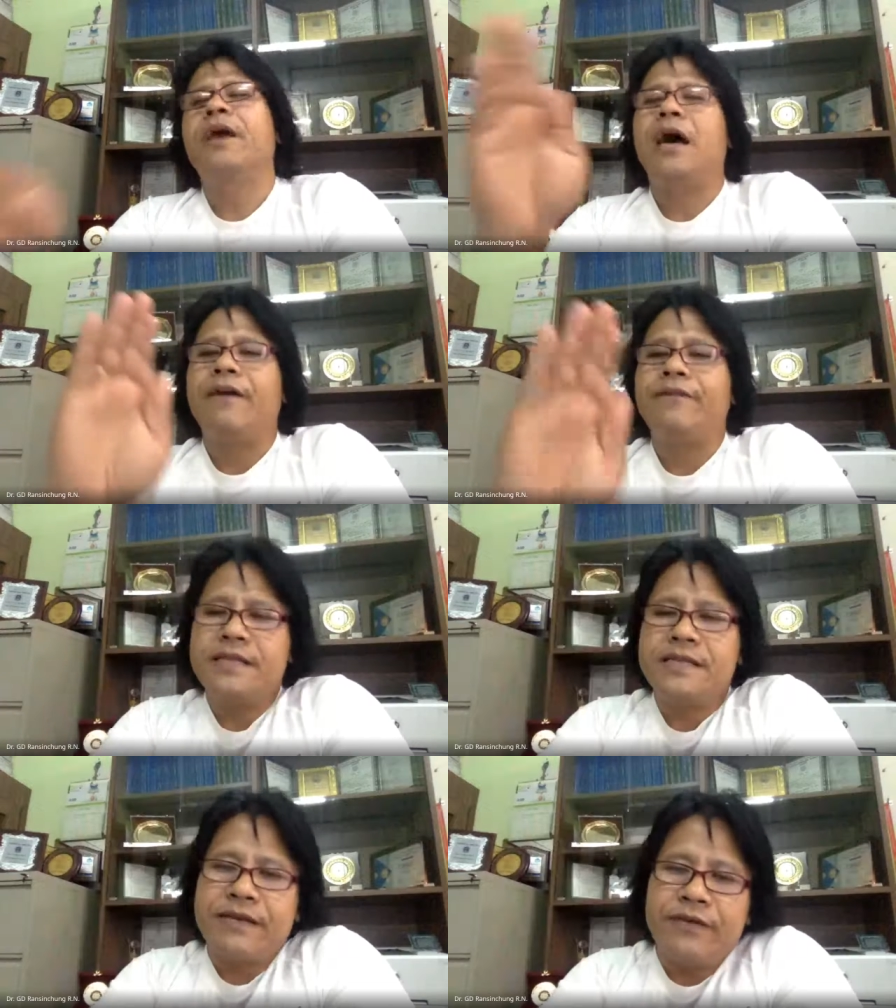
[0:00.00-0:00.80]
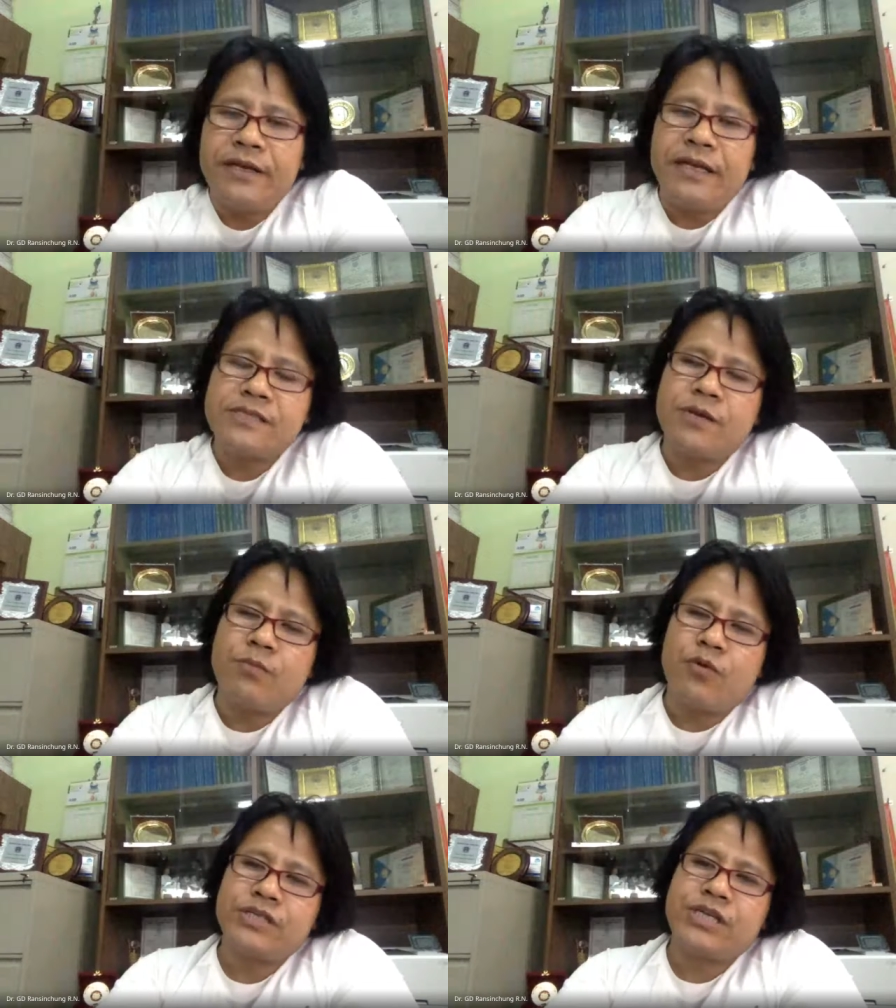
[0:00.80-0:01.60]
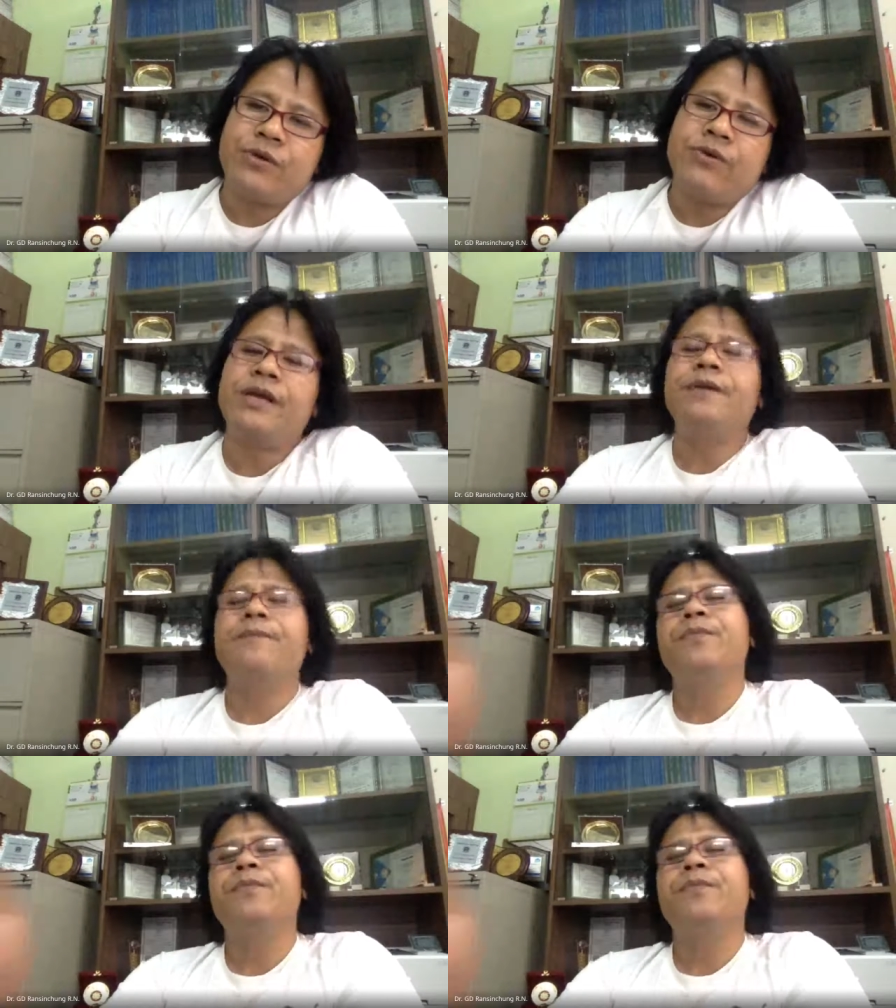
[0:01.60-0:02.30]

after the 7 days of moist curing,